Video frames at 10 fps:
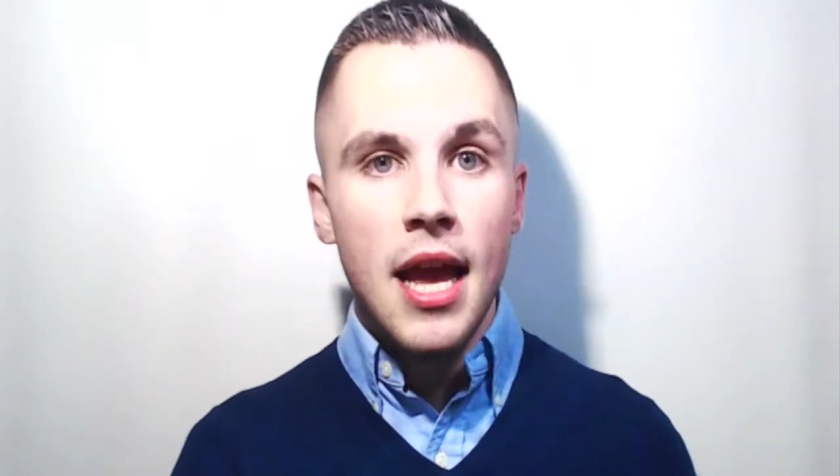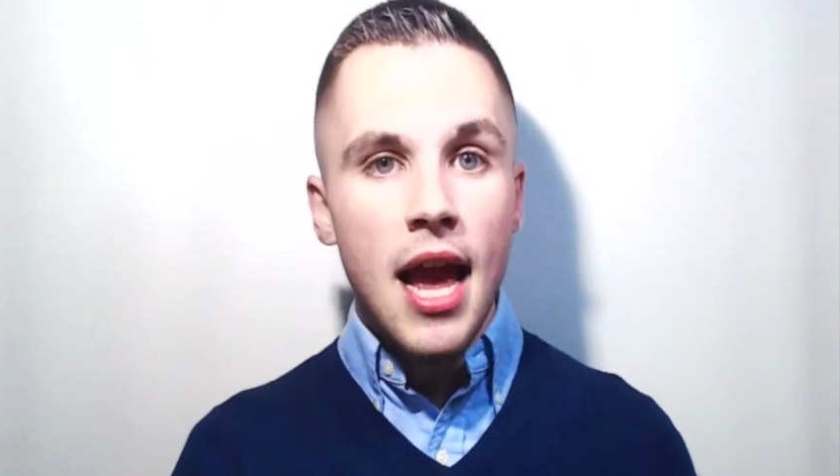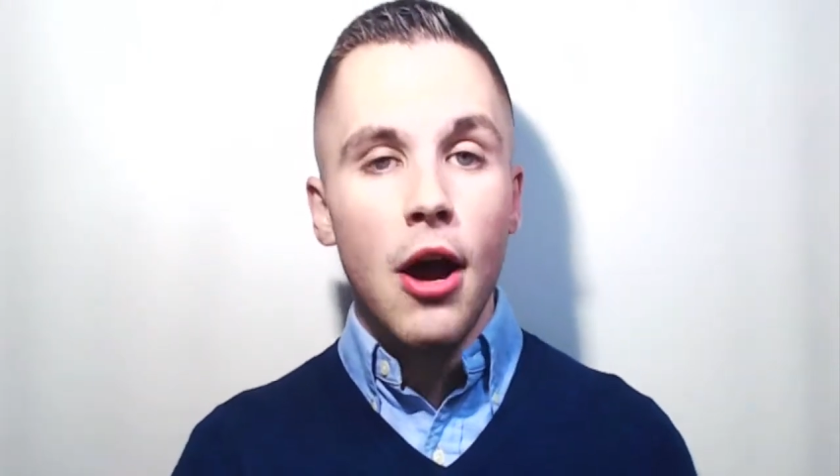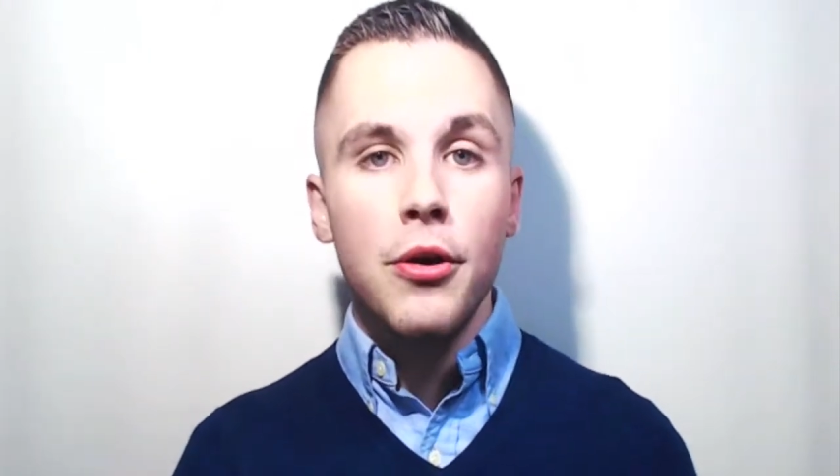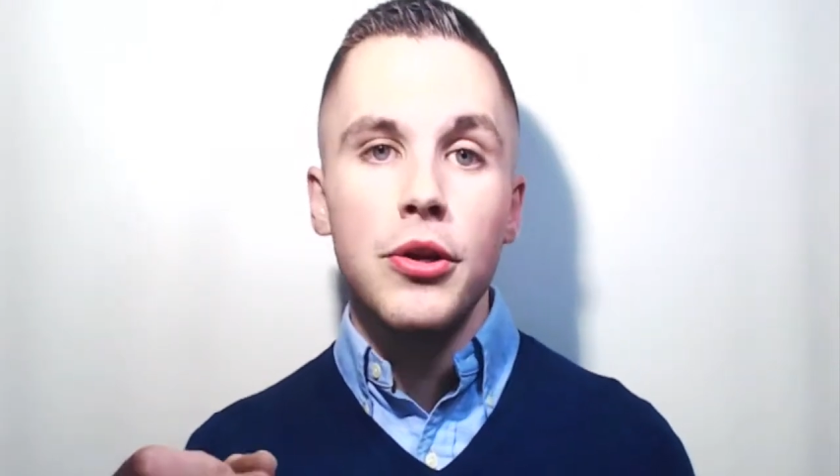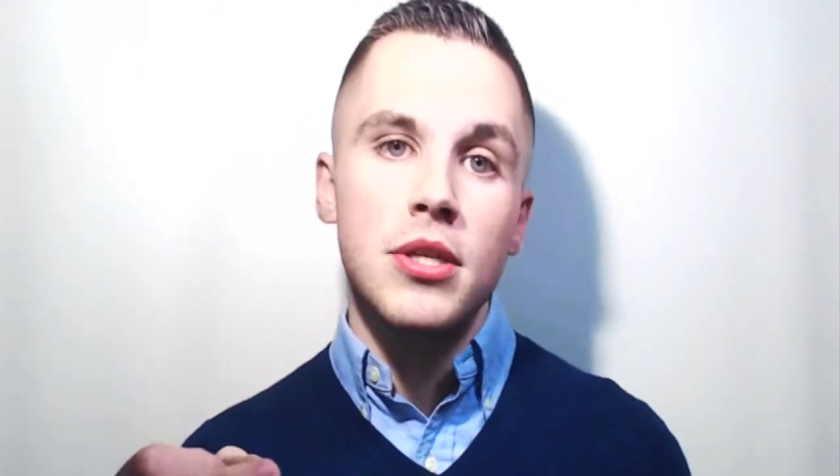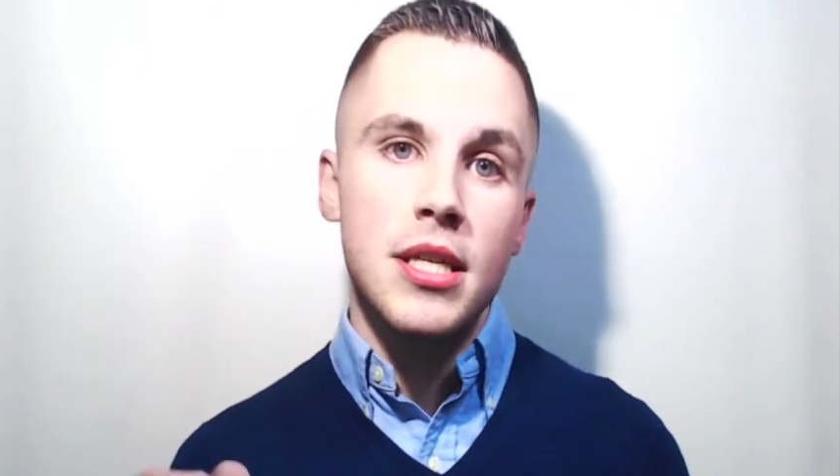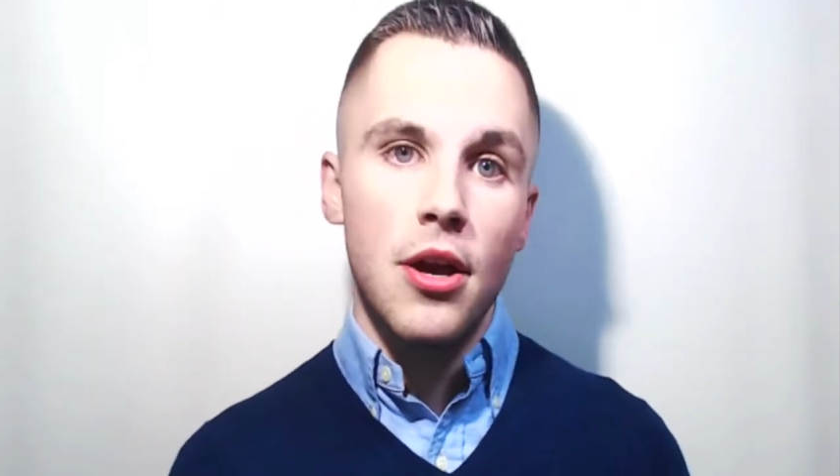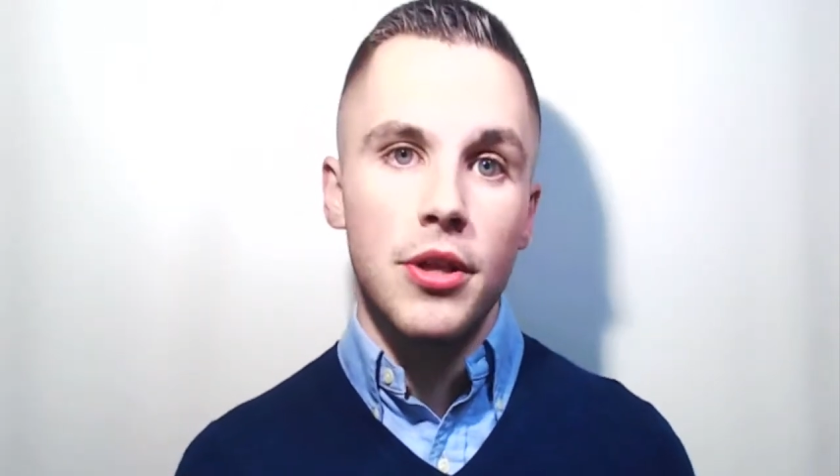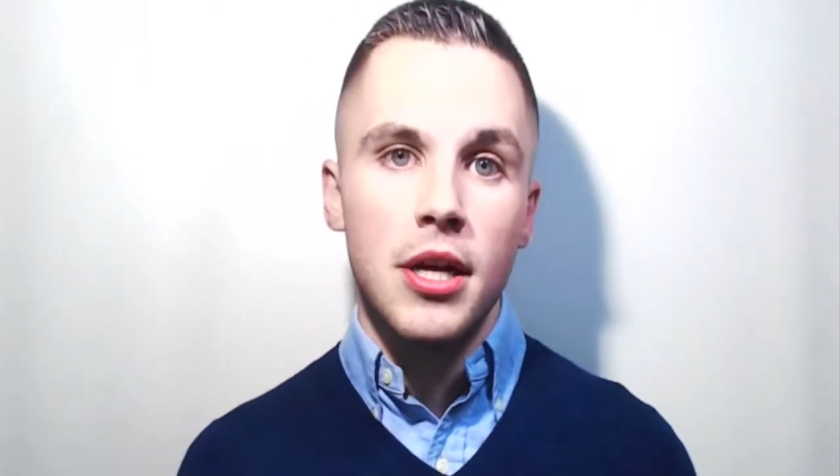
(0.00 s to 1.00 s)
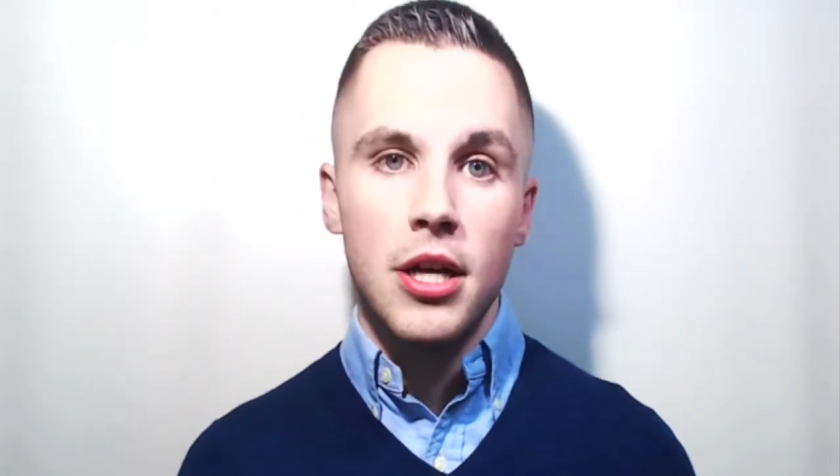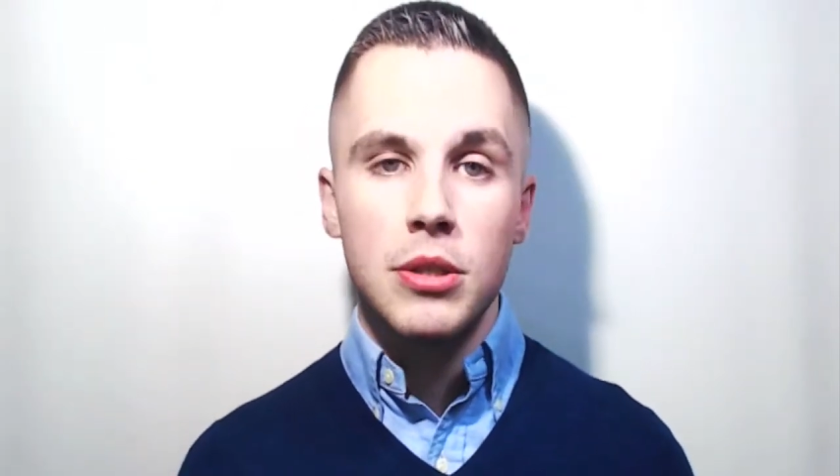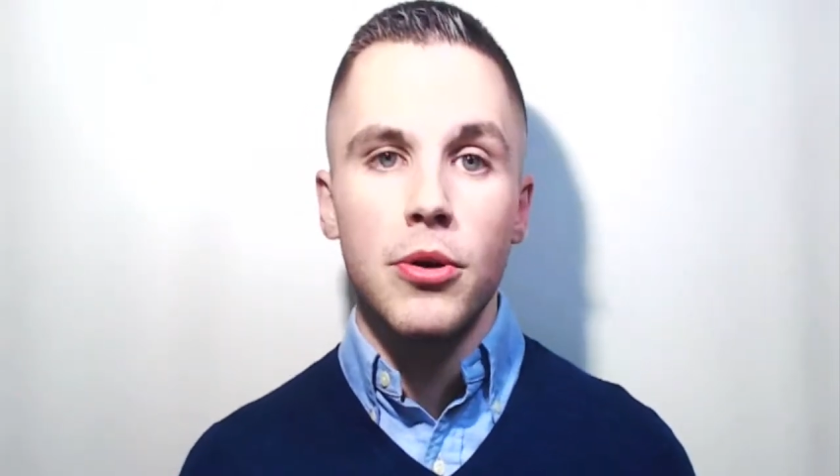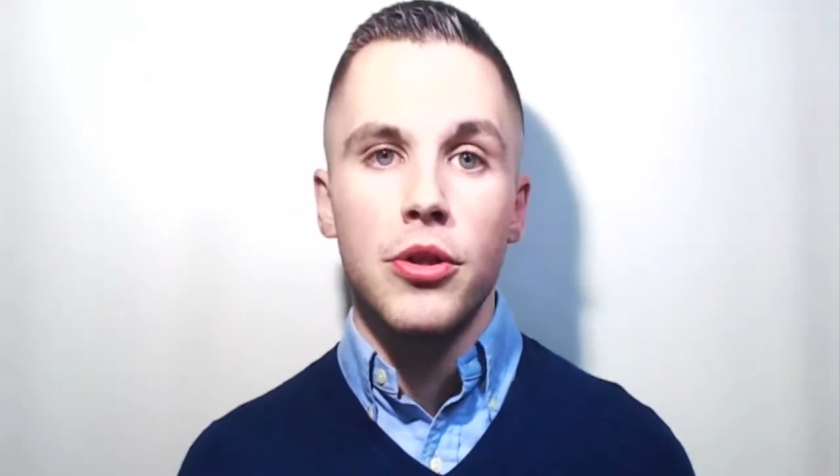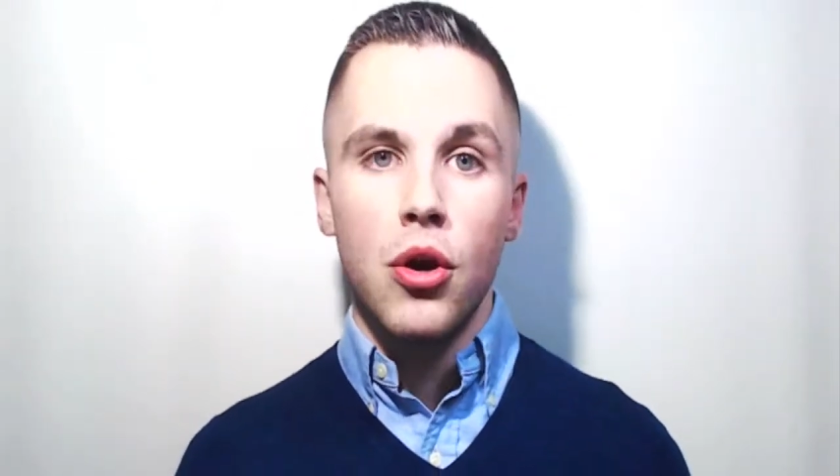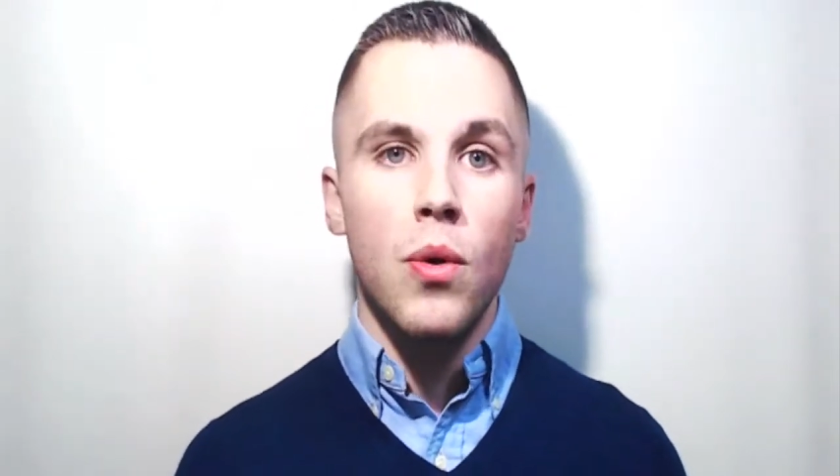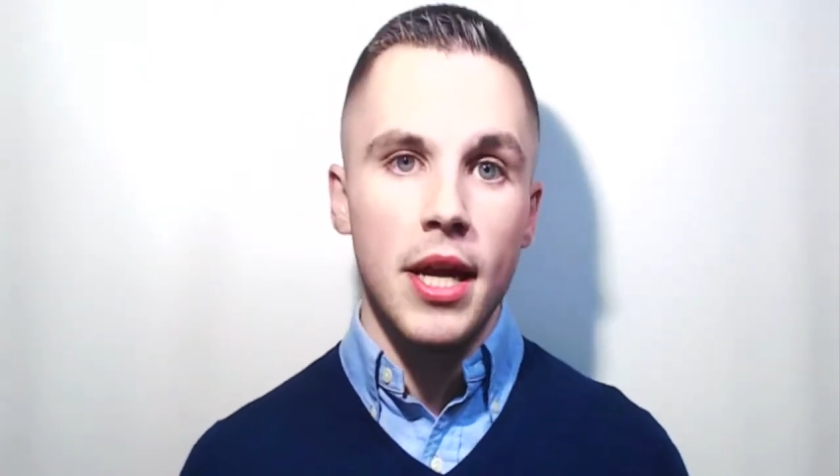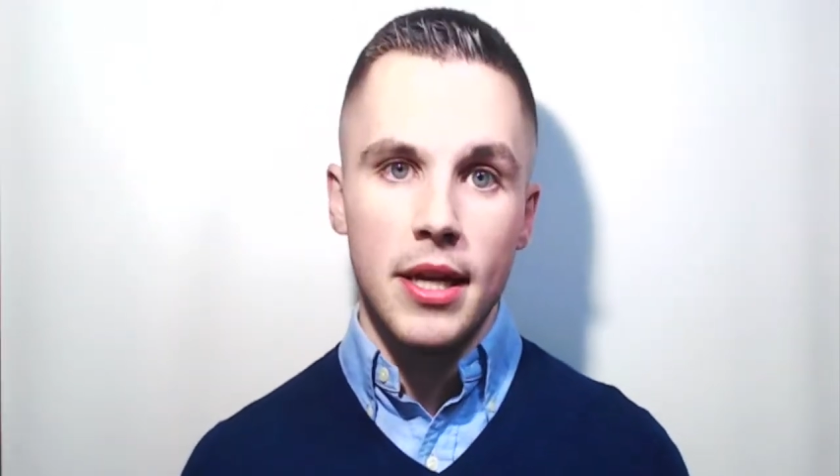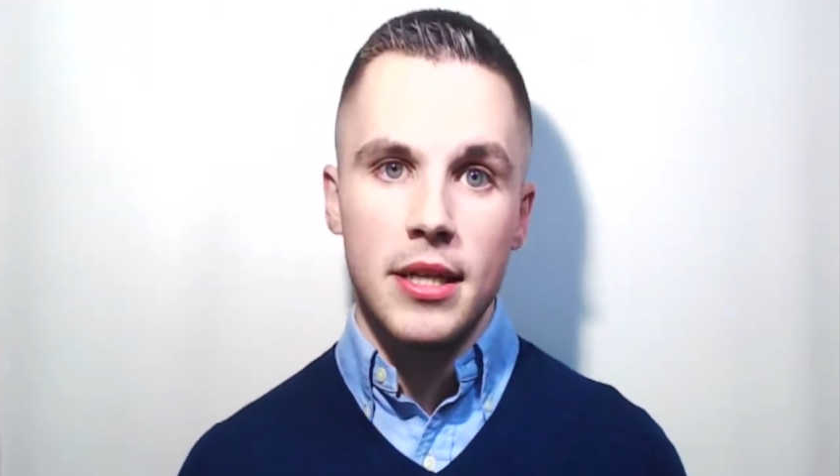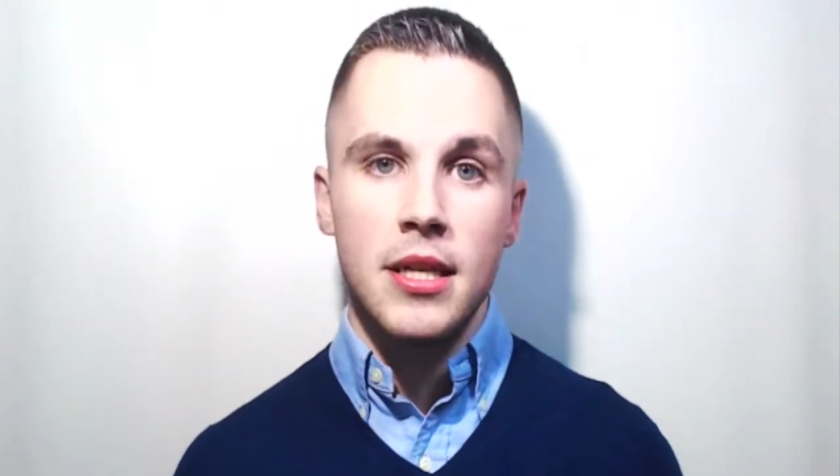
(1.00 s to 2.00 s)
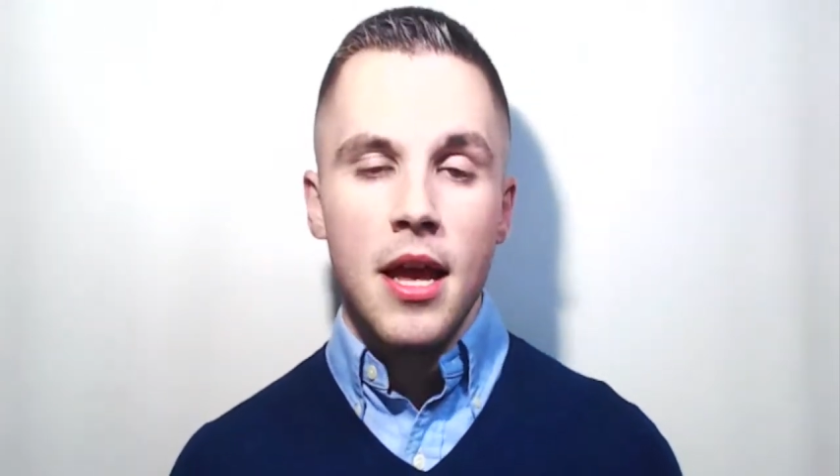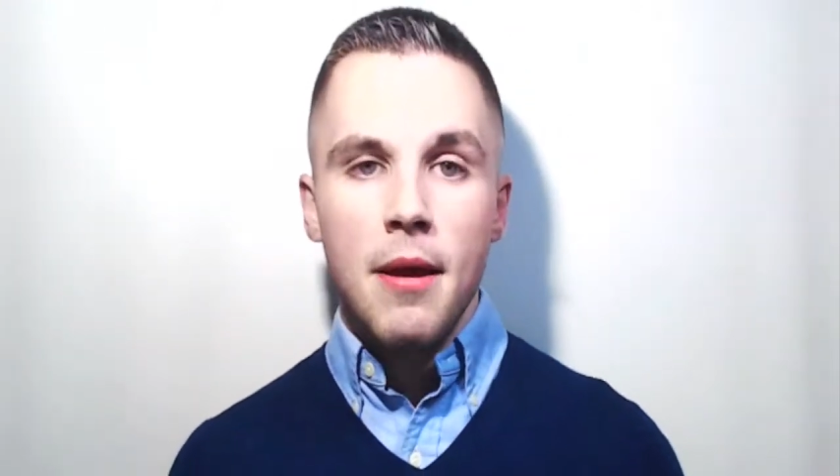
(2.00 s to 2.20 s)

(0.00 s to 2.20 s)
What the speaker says: How can you sell the customer the quickest?